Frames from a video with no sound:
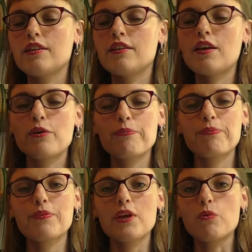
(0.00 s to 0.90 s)
Now,
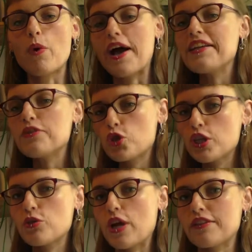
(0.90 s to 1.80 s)
why is she
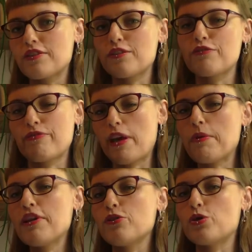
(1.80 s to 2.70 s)
addressed in
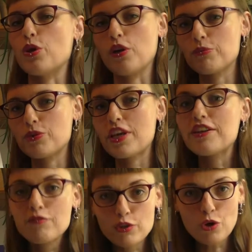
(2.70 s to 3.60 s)
feminine terms and
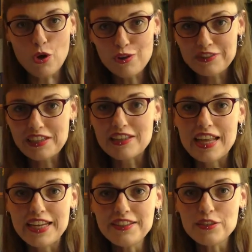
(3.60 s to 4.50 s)
even called a
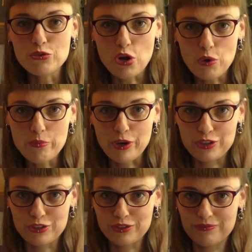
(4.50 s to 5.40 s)
lady robot?